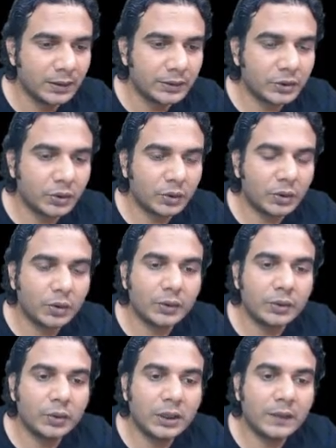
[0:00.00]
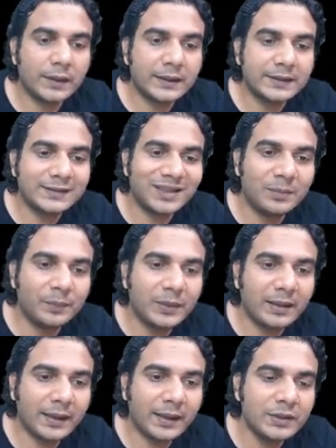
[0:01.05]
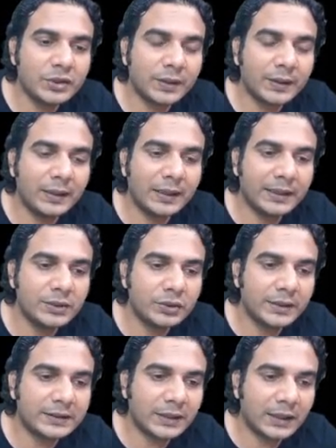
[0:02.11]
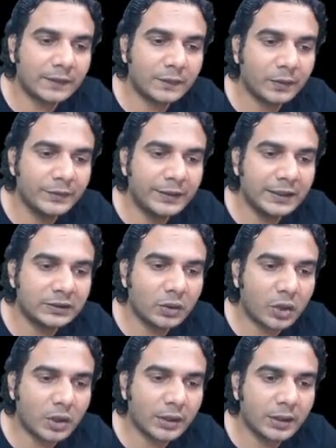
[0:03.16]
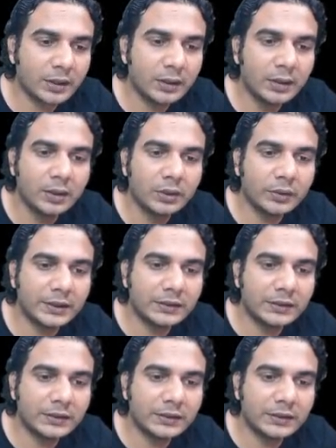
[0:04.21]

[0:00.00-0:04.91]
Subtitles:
So to cover this complete range, line should start from this corner to this